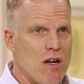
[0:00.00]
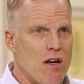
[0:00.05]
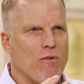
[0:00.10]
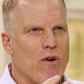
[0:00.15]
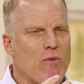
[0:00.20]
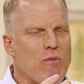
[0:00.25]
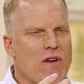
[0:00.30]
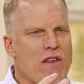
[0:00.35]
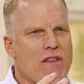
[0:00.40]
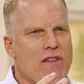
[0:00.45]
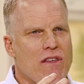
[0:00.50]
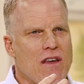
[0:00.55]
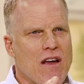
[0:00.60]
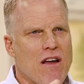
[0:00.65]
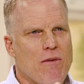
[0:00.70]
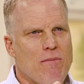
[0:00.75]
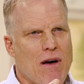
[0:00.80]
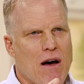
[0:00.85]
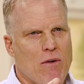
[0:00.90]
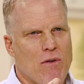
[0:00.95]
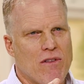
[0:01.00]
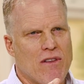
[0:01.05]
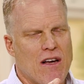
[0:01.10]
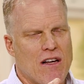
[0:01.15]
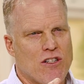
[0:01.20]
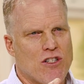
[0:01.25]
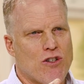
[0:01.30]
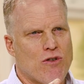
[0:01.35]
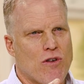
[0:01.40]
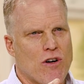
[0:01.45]
When we think about what
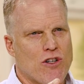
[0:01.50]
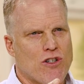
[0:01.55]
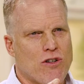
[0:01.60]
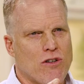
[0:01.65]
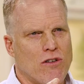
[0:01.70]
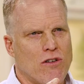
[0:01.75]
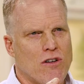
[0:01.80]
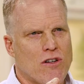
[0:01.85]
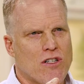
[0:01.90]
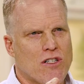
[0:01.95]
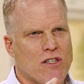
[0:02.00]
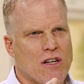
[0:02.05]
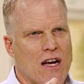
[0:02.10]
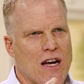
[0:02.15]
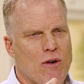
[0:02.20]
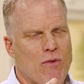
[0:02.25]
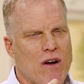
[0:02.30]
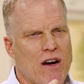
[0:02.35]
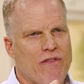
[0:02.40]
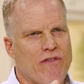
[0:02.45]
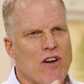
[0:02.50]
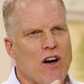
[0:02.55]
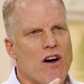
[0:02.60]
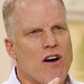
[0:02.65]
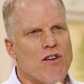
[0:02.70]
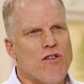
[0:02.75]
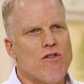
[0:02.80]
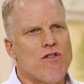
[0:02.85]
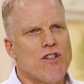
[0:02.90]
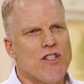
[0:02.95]
that structure looks like, we have to
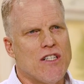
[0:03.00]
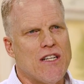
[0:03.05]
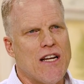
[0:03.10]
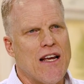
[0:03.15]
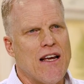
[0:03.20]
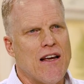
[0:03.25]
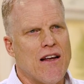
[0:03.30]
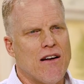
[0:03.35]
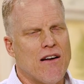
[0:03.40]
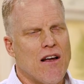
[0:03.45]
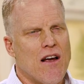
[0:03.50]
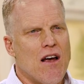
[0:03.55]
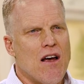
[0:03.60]
understand